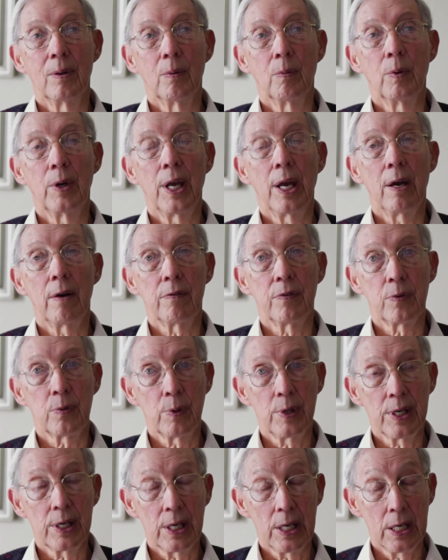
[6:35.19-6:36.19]
We have
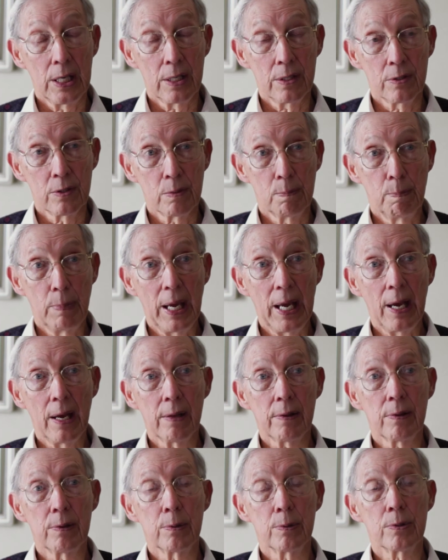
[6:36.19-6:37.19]
3 kids:
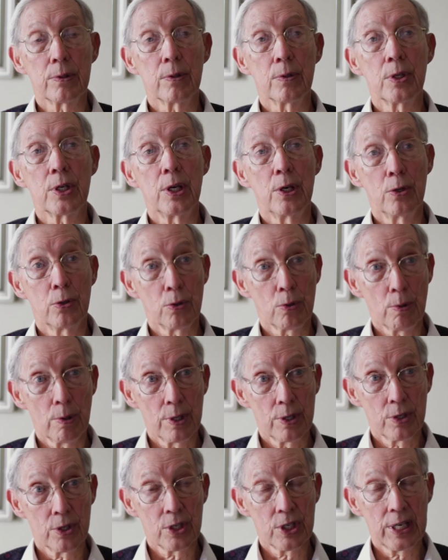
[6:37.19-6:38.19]
Beth, who's a teacher
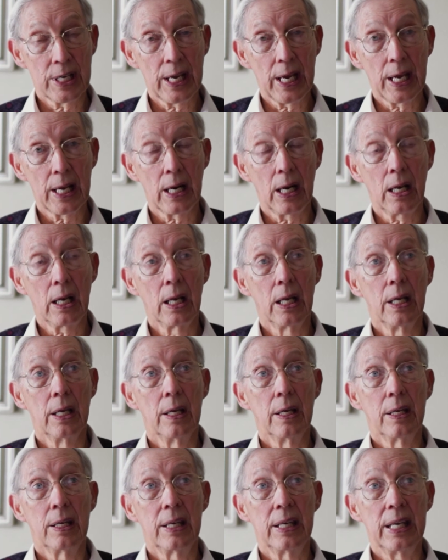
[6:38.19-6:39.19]
in Seattle;
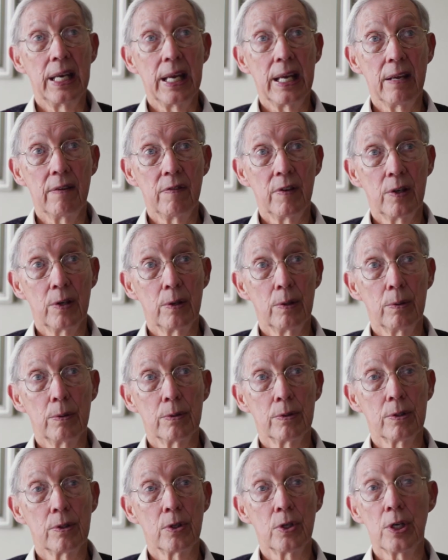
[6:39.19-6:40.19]
David,
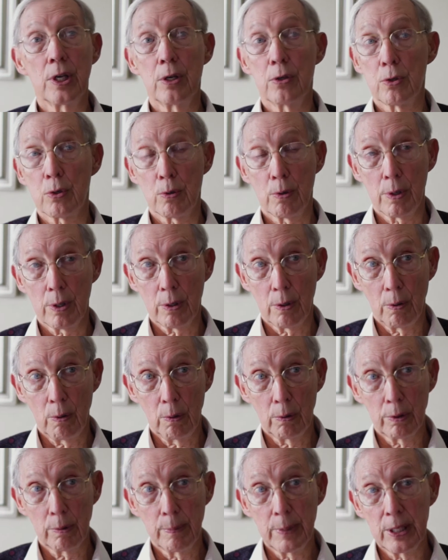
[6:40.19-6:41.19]
who's a teacher at
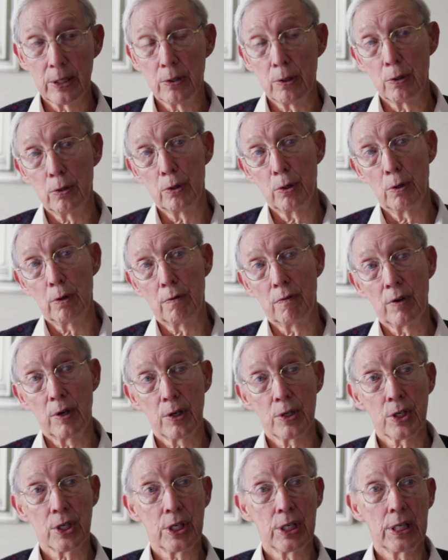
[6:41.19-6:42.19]
Old Dominion
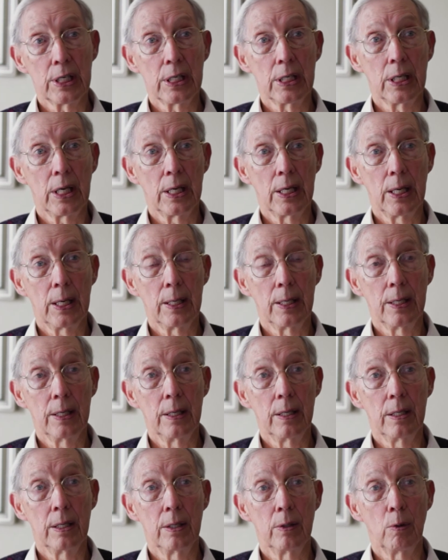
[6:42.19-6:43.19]
University
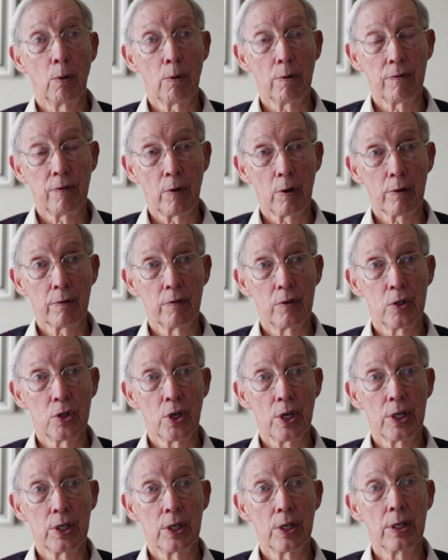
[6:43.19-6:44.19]
in Norfolk,
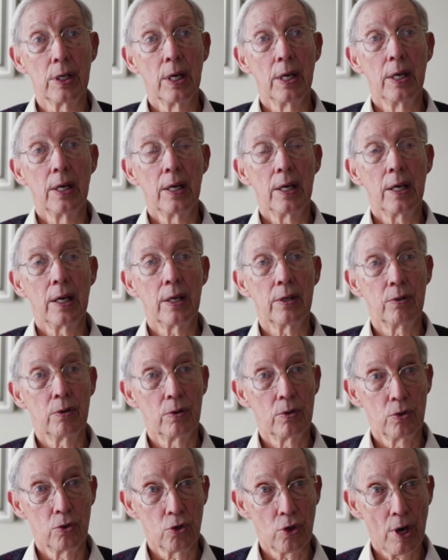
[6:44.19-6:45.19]
Virginia;
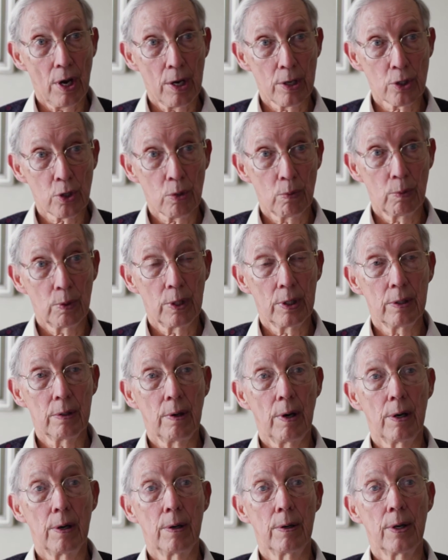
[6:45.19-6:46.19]
and Joshua,
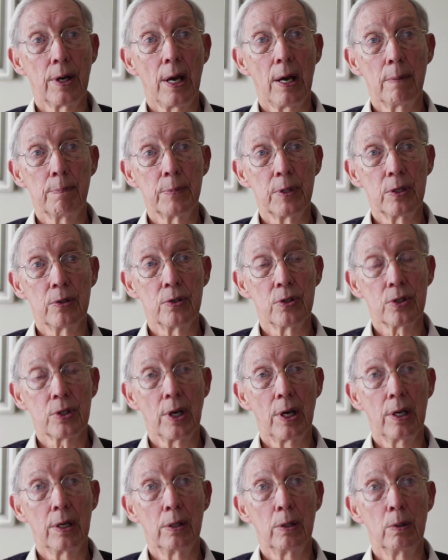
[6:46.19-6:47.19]
our adopted
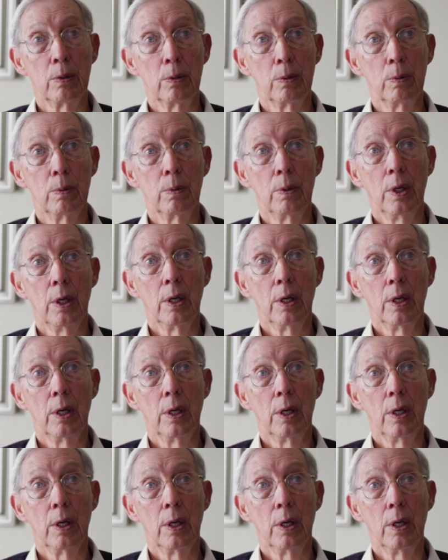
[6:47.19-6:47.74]
son, who